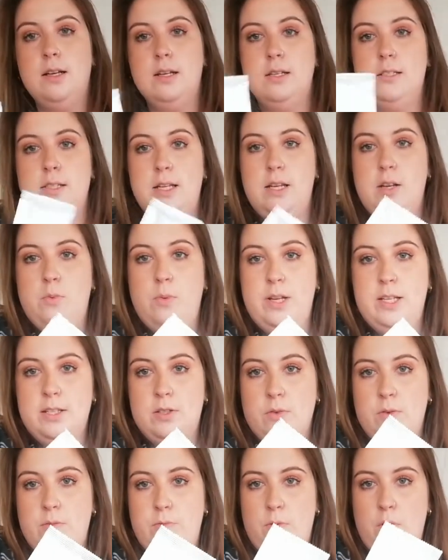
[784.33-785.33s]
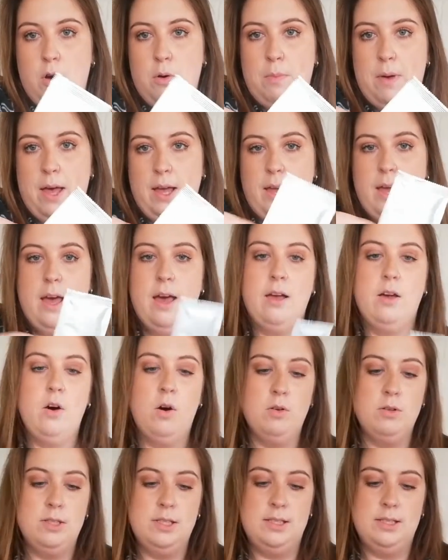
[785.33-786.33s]
seaweed soil packet, a
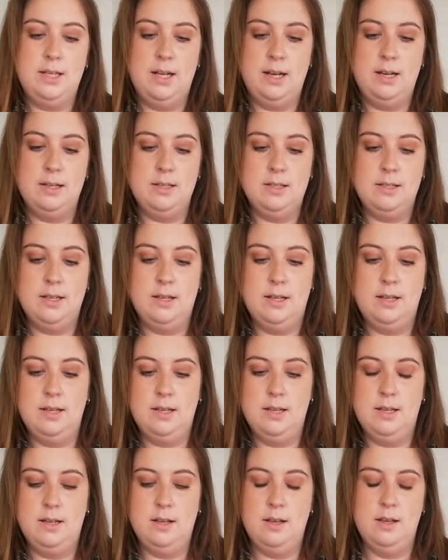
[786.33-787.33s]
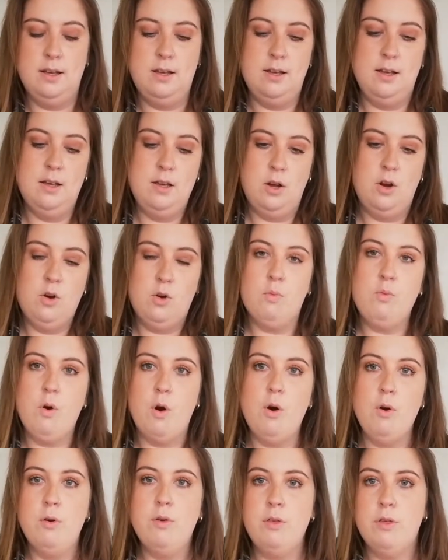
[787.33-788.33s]
constant
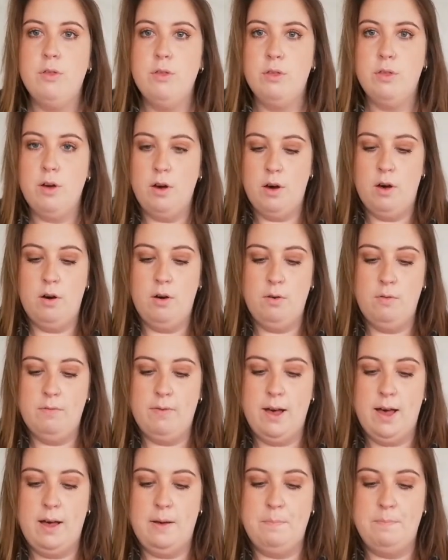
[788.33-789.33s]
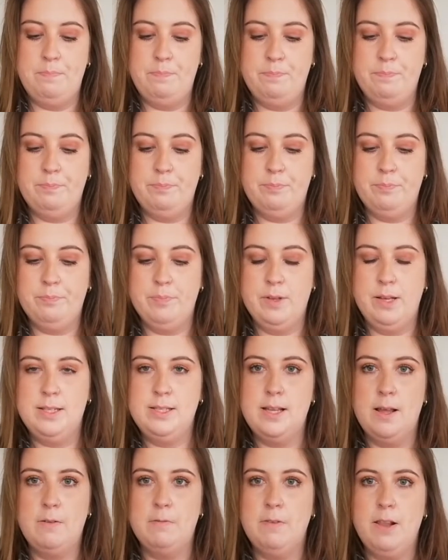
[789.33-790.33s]
growth of
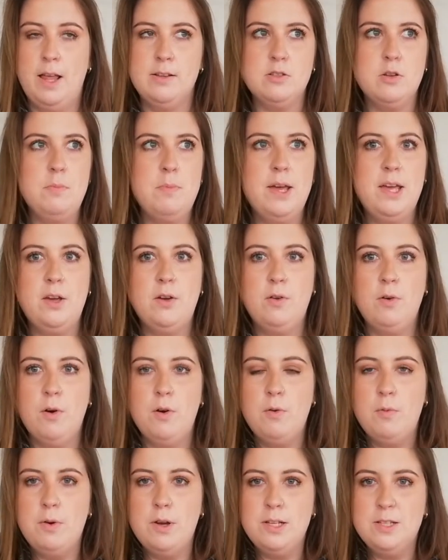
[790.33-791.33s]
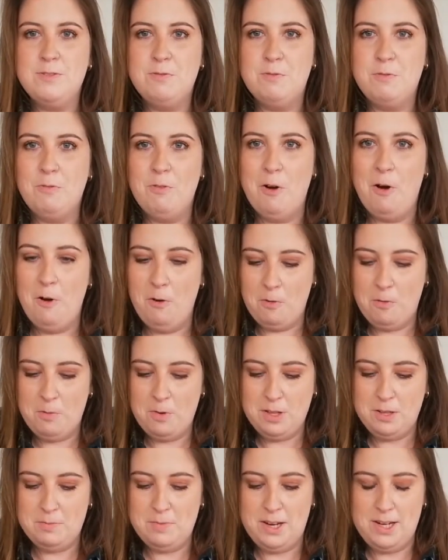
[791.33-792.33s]
sunflowers. Oh my god, what is wrong
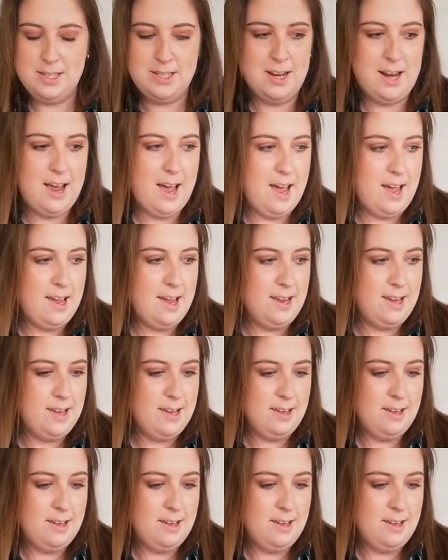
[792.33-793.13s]
with me today?